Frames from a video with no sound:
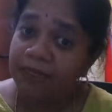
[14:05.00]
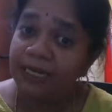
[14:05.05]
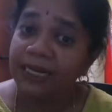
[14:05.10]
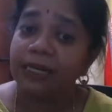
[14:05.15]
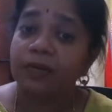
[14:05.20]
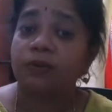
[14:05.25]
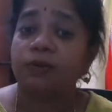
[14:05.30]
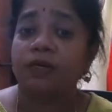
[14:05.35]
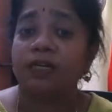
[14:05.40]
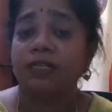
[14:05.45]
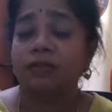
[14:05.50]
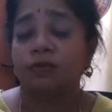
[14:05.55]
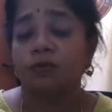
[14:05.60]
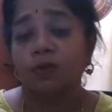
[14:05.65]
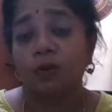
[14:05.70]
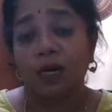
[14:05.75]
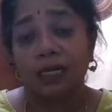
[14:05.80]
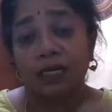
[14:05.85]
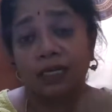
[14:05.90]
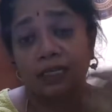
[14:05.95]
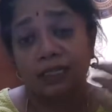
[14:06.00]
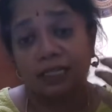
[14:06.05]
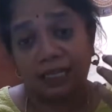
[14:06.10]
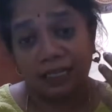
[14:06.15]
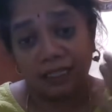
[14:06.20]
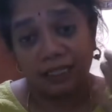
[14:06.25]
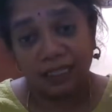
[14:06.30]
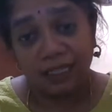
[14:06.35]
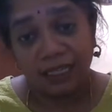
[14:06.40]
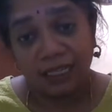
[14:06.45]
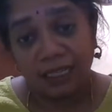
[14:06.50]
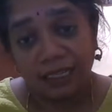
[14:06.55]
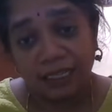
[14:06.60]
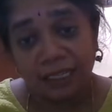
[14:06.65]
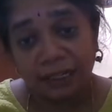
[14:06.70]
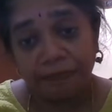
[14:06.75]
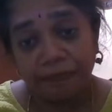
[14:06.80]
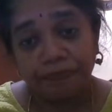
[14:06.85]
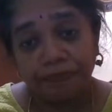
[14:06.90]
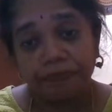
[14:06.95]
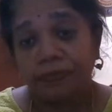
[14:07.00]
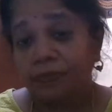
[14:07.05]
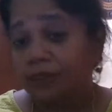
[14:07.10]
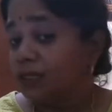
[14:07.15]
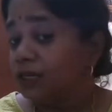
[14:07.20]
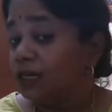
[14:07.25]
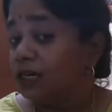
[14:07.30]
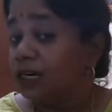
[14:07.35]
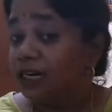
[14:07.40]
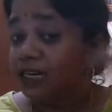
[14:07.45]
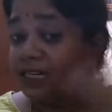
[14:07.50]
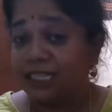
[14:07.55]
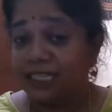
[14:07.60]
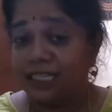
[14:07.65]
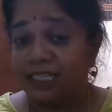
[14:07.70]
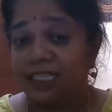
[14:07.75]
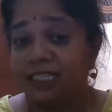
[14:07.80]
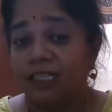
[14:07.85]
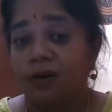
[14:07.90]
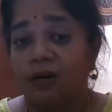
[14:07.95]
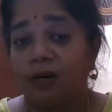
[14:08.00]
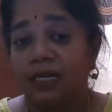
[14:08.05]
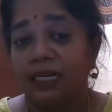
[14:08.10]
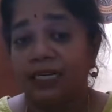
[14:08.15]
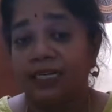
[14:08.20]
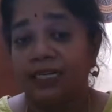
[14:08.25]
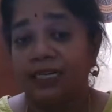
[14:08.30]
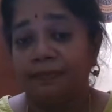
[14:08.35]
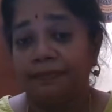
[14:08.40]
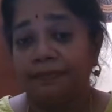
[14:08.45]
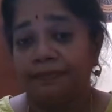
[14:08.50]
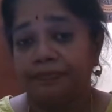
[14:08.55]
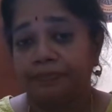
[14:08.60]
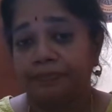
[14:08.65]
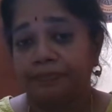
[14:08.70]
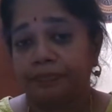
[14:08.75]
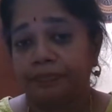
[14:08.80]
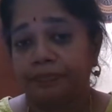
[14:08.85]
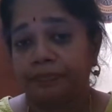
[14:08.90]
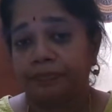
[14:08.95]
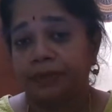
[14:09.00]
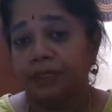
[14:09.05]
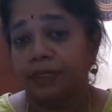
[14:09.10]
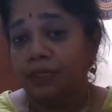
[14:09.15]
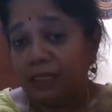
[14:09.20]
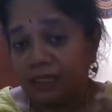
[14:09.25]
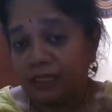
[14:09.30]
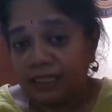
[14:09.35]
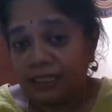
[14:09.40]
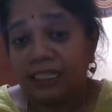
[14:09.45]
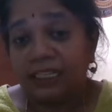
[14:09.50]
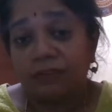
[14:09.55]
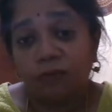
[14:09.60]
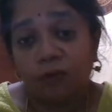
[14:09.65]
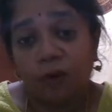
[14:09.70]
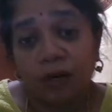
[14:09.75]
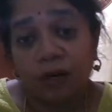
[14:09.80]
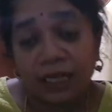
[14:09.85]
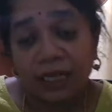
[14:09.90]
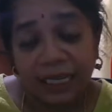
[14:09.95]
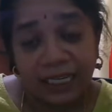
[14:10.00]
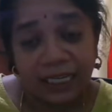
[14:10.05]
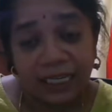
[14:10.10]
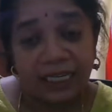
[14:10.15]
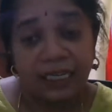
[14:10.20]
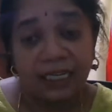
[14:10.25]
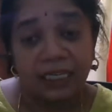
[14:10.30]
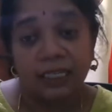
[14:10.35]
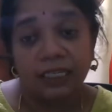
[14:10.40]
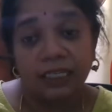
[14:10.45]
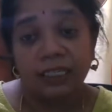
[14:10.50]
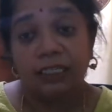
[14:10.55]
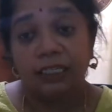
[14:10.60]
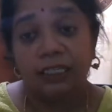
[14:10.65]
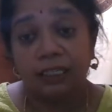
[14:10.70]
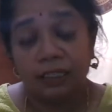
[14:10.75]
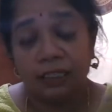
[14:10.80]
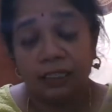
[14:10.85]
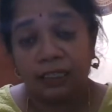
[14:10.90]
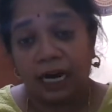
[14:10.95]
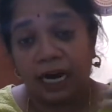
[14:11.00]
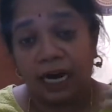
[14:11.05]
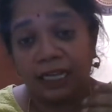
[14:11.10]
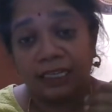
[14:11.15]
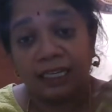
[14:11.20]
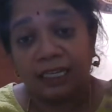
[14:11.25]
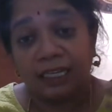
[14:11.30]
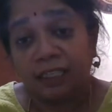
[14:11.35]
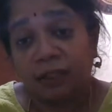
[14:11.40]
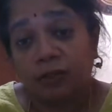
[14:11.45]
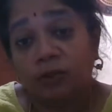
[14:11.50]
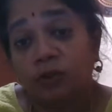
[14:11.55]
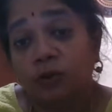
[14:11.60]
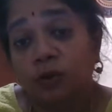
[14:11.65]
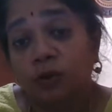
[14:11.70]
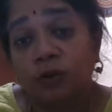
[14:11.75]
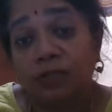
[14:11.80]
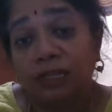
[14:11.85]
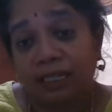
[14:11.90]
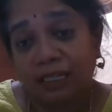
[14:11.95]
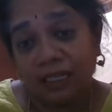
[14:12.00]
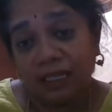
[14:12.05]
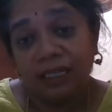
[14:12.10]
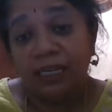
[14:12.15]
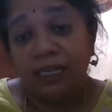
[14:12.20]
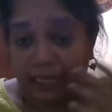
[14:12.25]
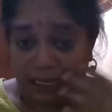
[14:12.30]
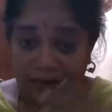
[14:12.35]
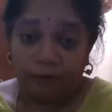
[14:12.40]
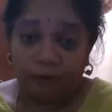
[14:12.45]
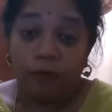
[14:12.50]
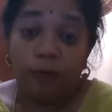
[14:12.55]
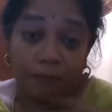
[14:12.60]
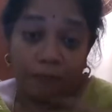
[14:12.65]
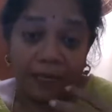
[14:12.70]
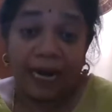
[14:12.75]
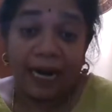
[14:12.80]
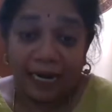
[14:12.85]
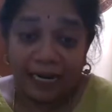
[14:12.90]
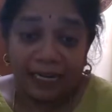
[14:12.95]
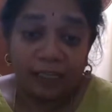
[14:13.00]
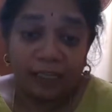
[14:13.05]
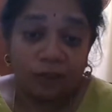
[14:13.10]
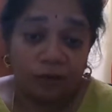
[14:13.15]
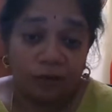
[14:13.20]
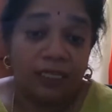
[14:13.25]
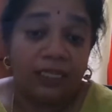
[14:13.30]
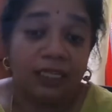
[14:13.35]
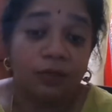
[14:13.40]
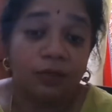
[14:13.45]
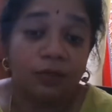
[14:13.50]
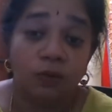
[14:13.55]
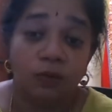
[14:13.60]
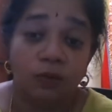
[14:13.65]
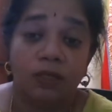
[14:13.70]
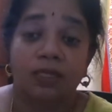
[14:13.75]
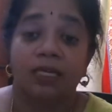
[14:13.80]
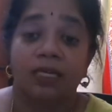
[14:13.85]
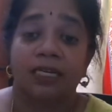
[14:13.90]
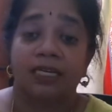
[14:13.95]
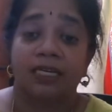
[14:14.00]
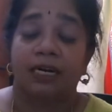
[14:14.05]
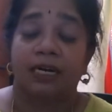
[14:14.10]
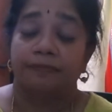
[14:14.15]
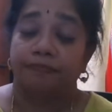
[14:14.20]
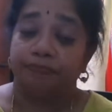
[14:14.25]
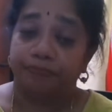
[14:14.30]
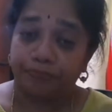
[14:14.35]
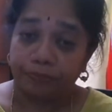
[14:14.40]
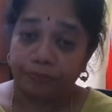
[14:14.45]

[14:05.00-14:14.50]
male rulers who had succeeded her, her history got hidden they didn't want uh, others to know that a woman had actually ruled their uh,